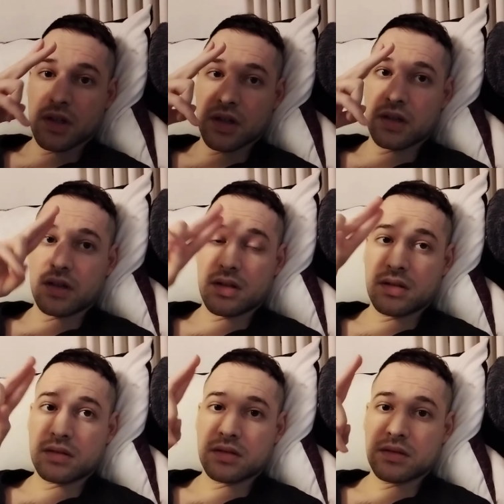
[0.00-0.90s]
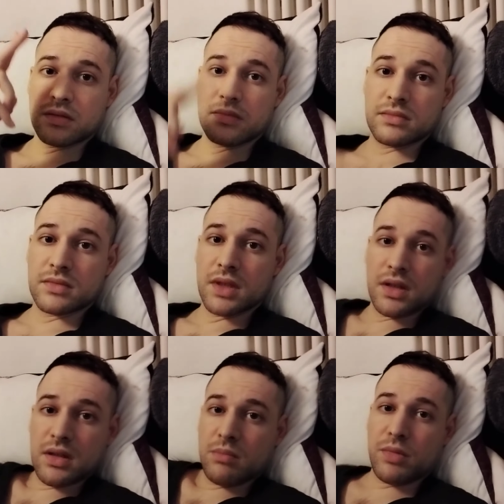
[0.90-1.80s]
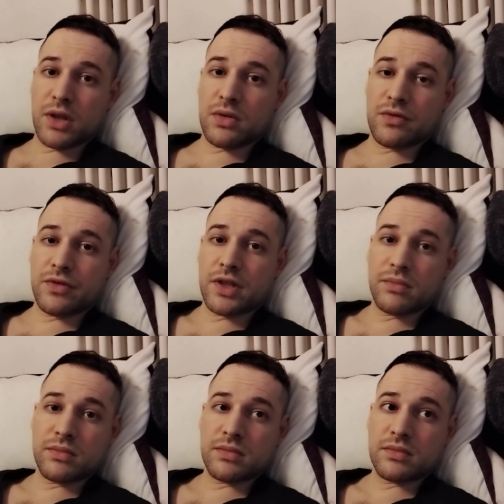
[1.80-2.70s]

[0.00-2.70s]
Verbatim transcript: Hi guys, PowerFam.